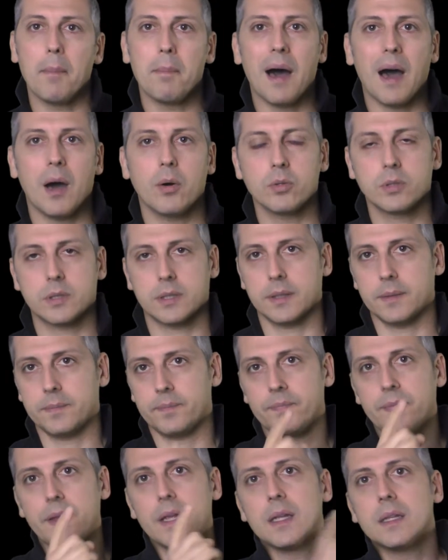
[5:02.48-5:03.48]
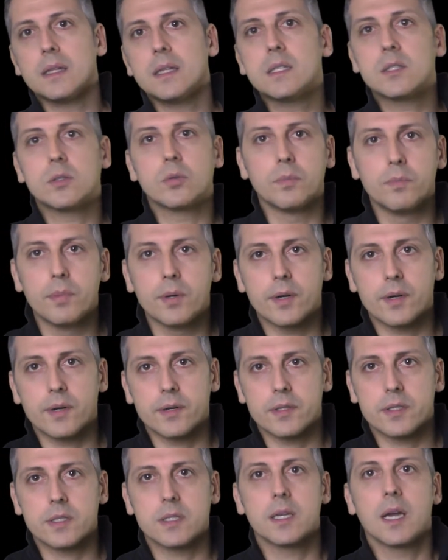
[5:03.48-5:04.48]
about these two
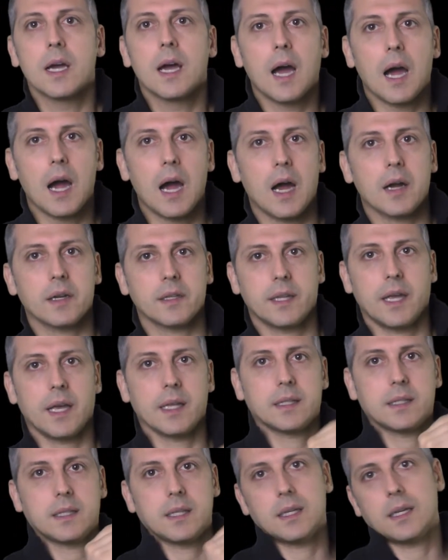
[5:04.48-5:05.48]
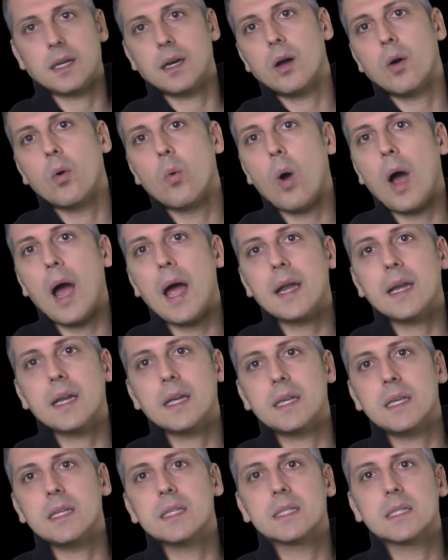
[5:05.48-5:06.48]
burrs are that one
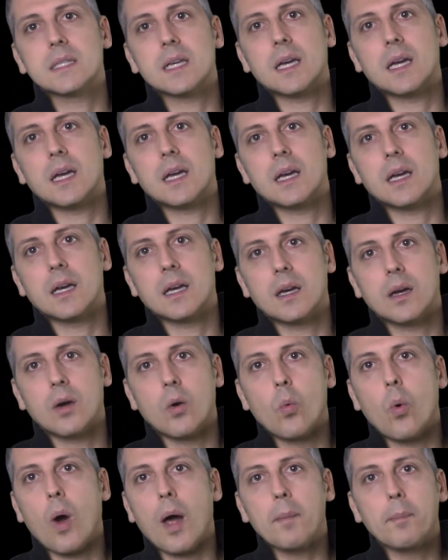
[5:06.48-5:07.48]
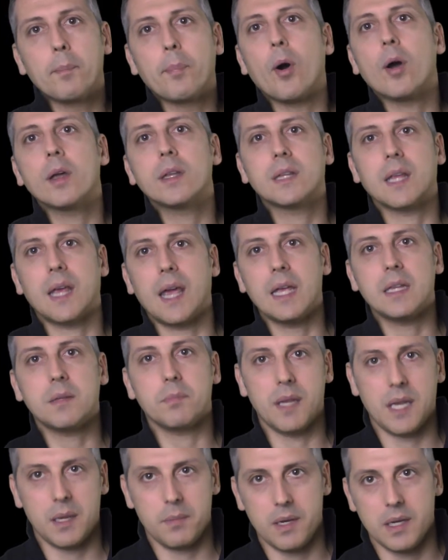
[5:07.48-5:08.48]
is 1.8
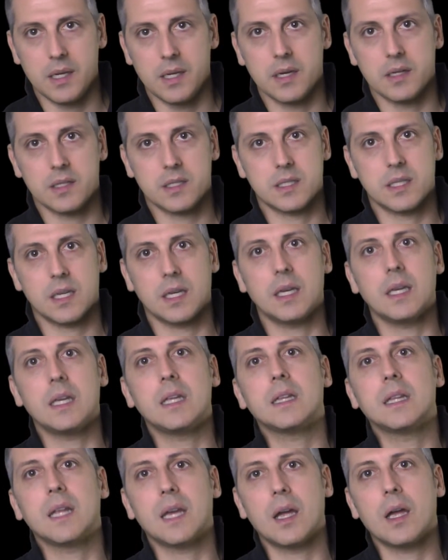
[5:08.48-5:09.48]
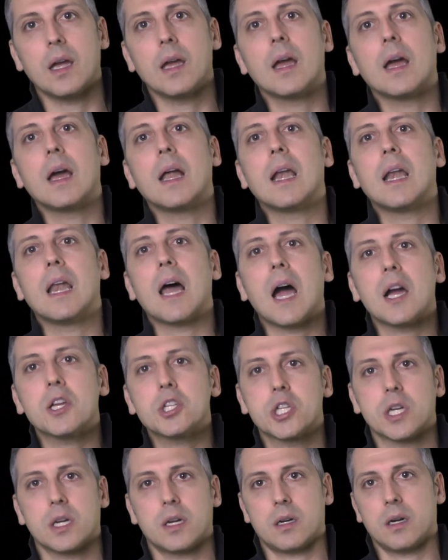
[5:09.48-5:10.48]
millimeters in the
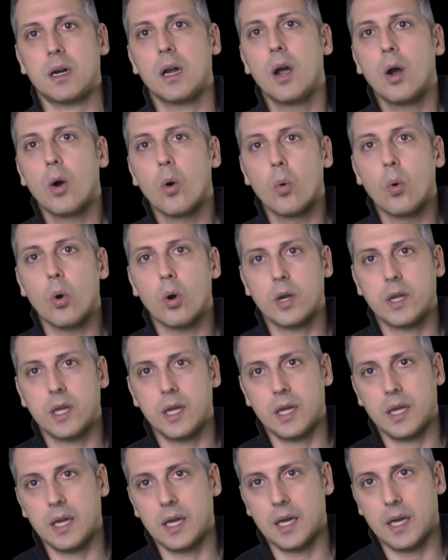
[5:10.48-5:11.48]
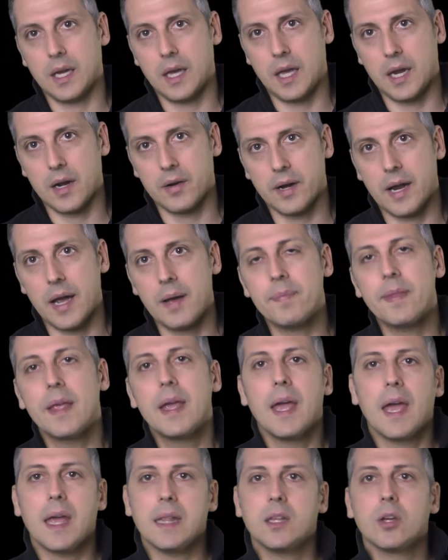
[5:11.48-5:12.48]
larger walking area,
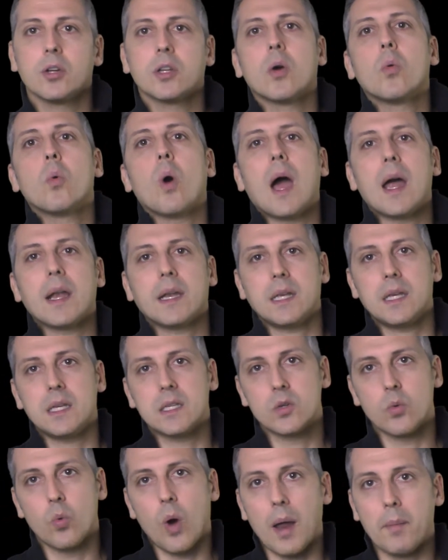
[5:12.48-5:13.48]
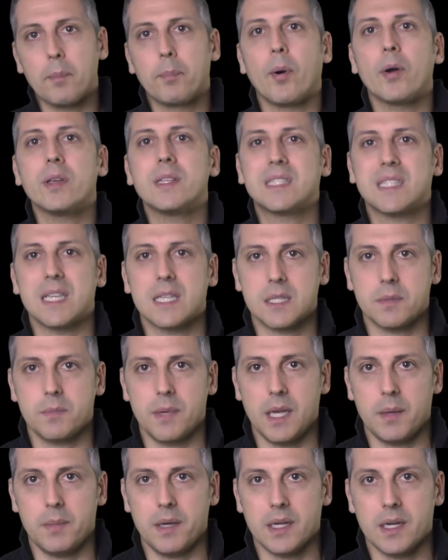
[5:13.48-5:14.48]
and the other one is 1.6
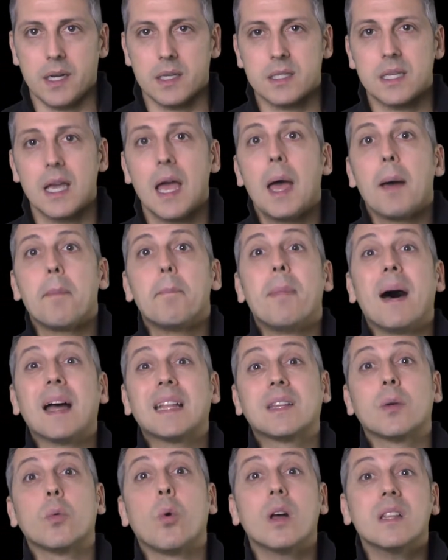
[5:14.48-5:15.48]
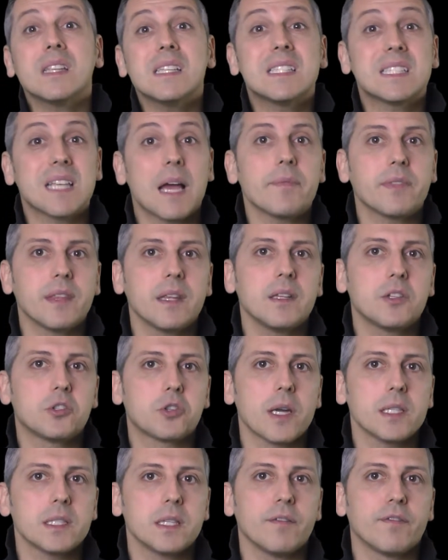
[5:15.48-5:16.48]
millimeters. But what is something
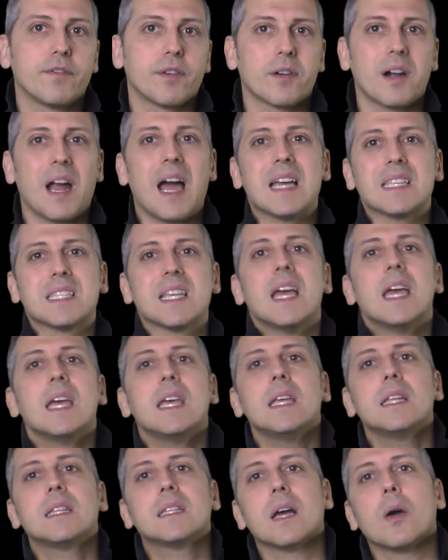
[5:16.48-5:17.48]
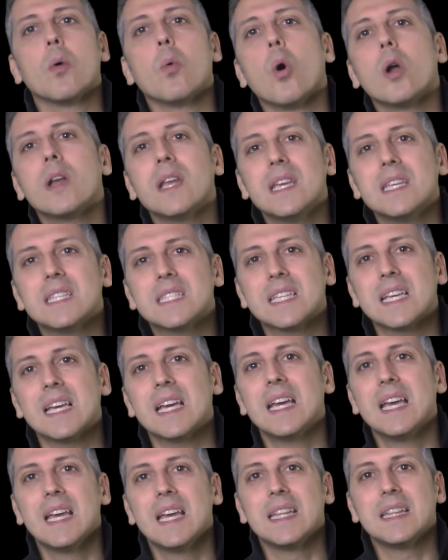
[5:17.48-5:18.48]
interesting for us is what is
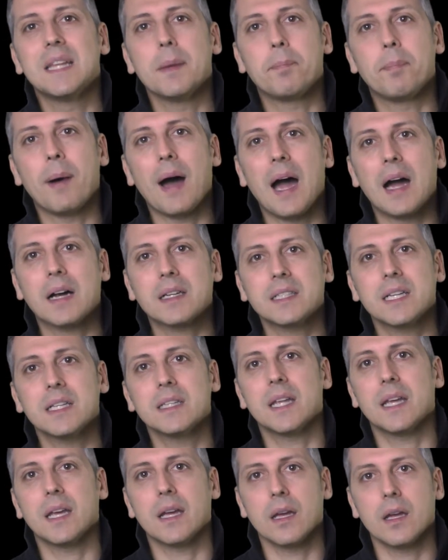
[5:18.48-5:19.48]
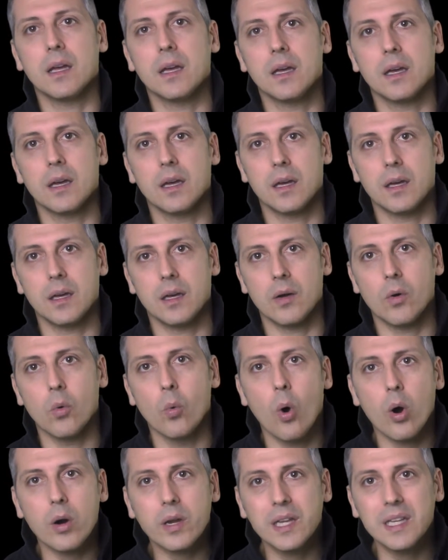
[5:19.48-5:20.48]
the part and the
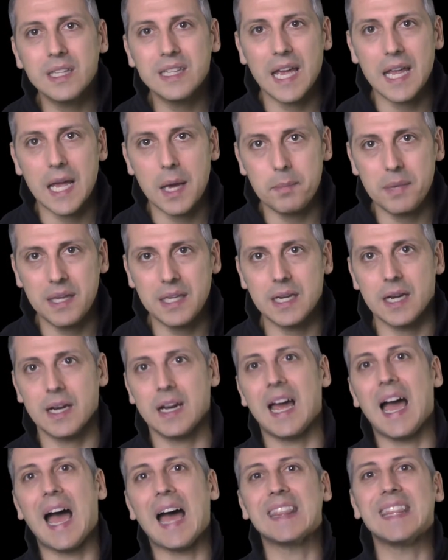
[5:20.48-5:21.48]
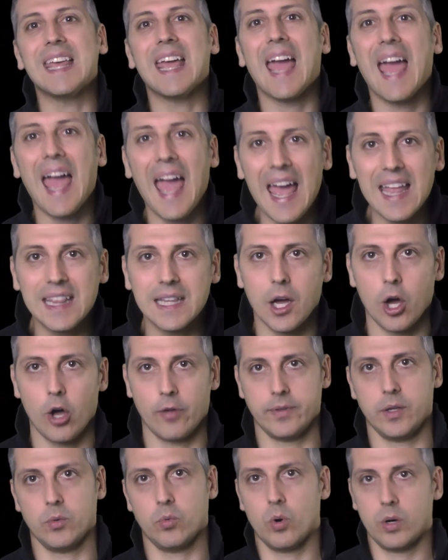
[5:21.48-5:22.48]
walking diameter at the head
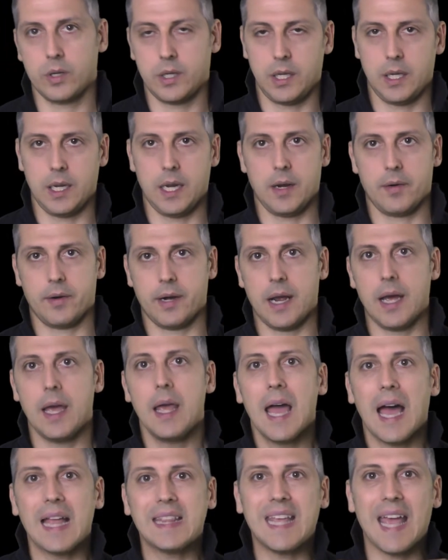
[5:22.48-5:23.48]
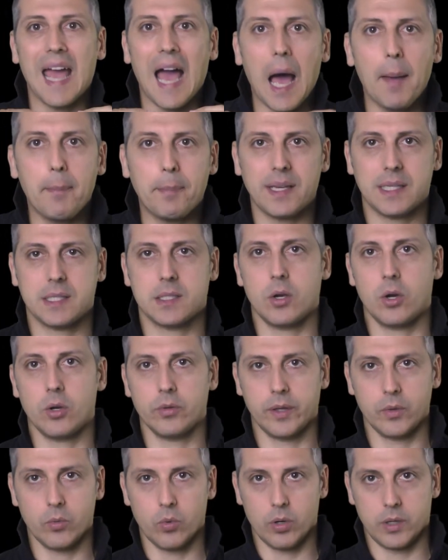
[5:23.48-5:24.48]
of the walking area, at the apex
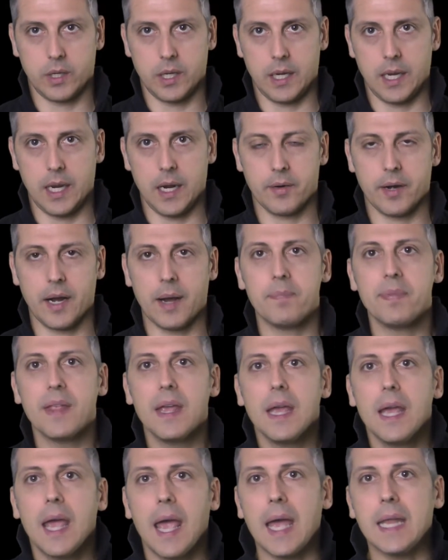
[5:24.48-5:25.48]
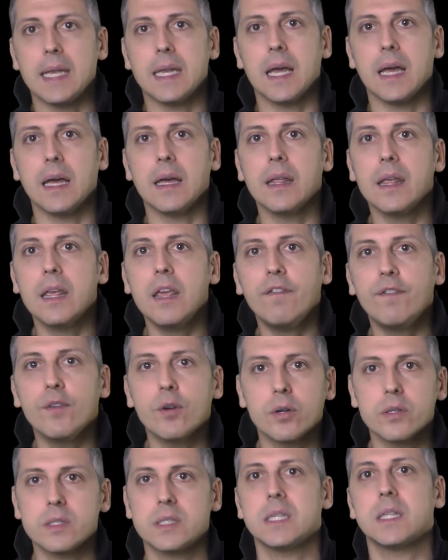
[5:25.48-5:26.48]
of the walking area. And if you
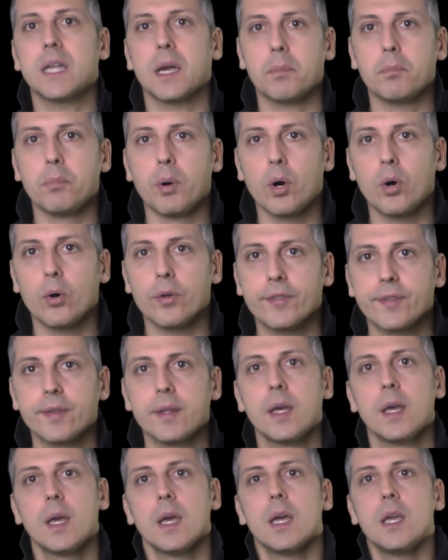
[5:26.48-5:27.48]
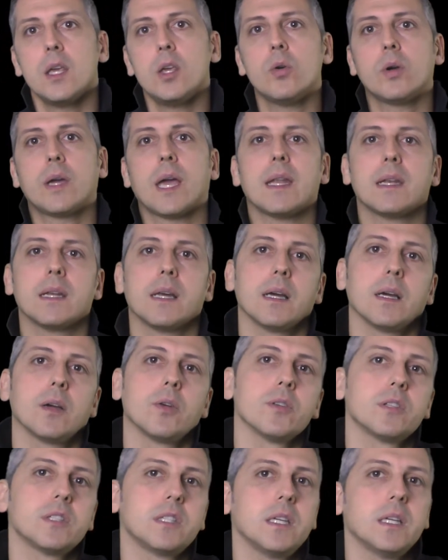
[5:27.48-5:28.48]
consider both, you can
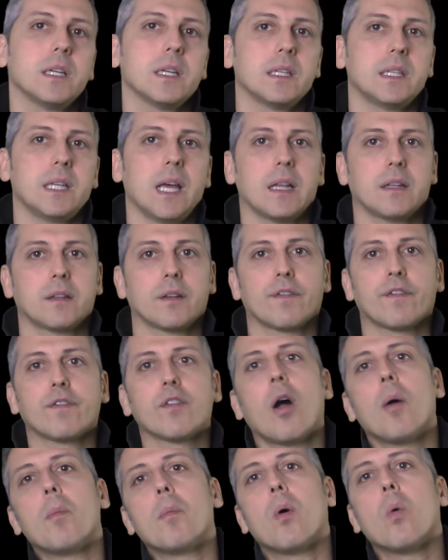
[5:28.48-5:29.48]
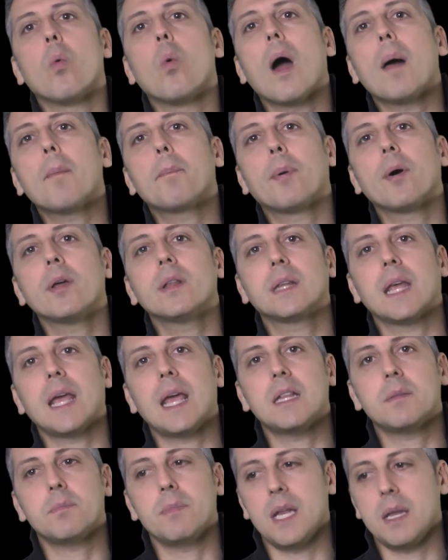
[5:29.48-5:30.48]
consider that from
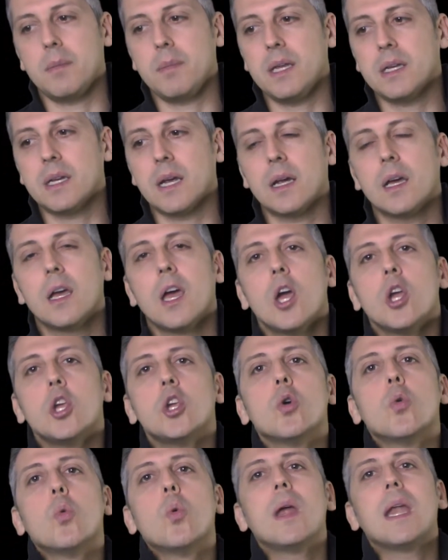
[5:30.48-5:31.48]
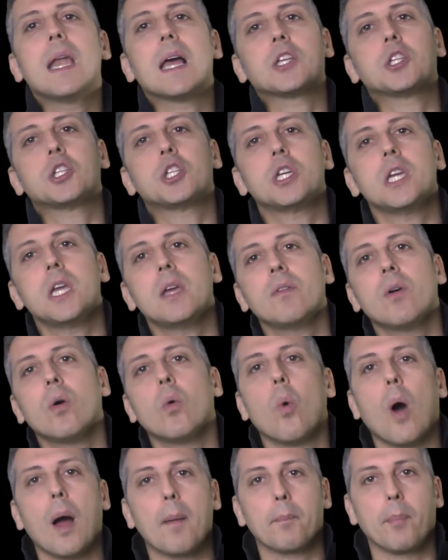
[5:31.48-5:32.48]
1.8 millimeter you will achieve
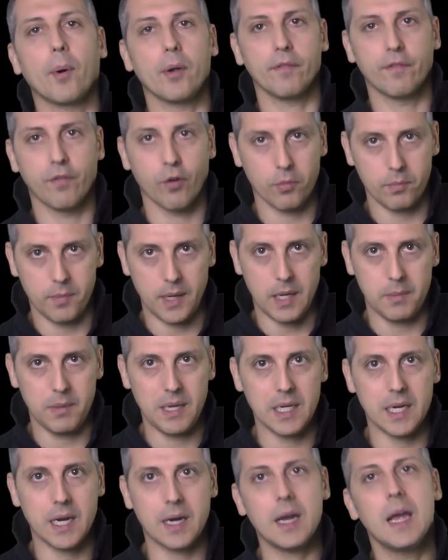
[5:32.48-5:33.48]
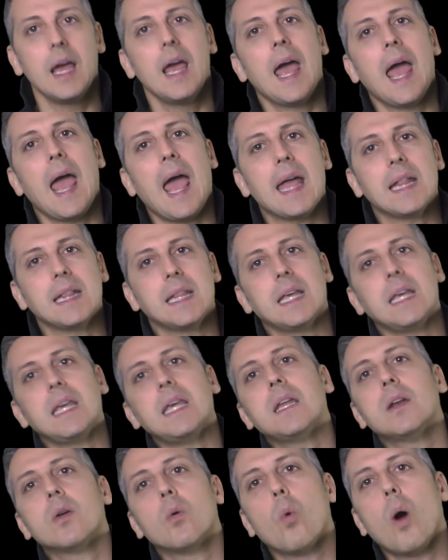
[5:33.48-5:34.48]
1.4 millimeter, and
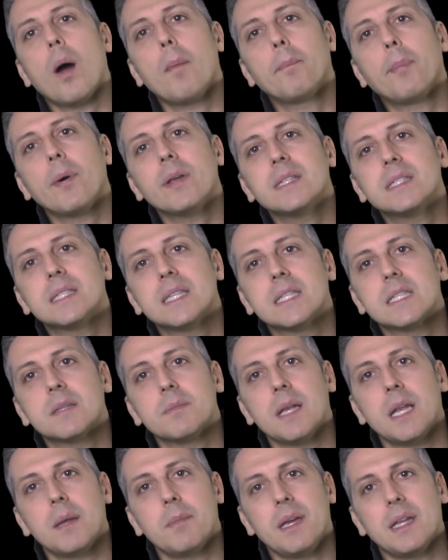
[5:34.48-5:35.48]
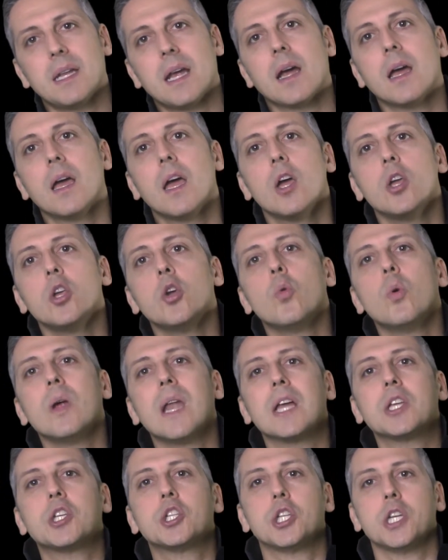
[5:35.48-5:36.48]
in 1.6 millimeter you
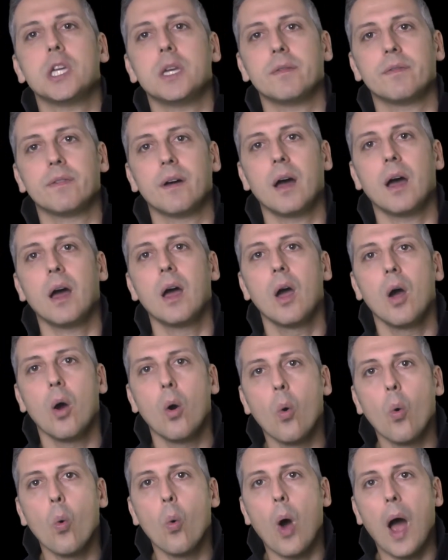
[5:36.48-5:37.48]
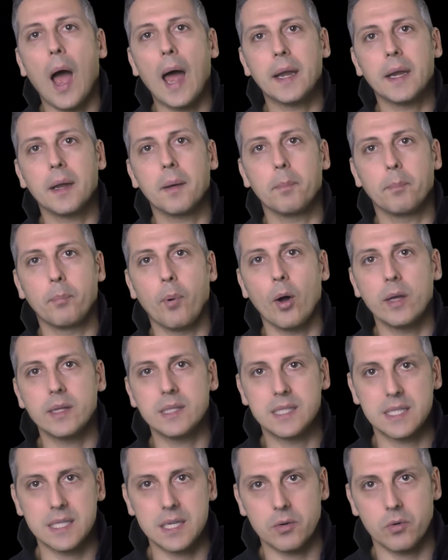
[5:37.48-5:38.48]
will achieve
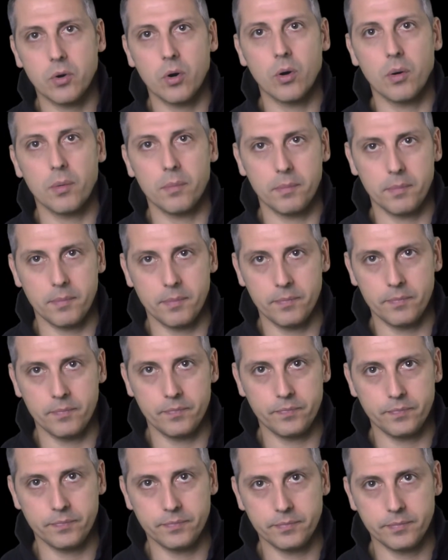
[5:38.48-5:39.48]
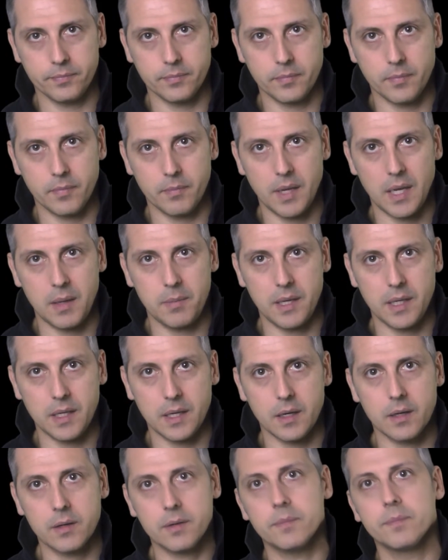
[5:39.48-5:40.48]
1.0
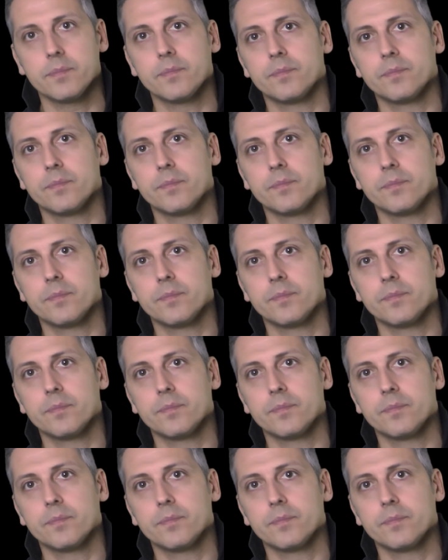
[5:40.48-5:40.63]
millimeter.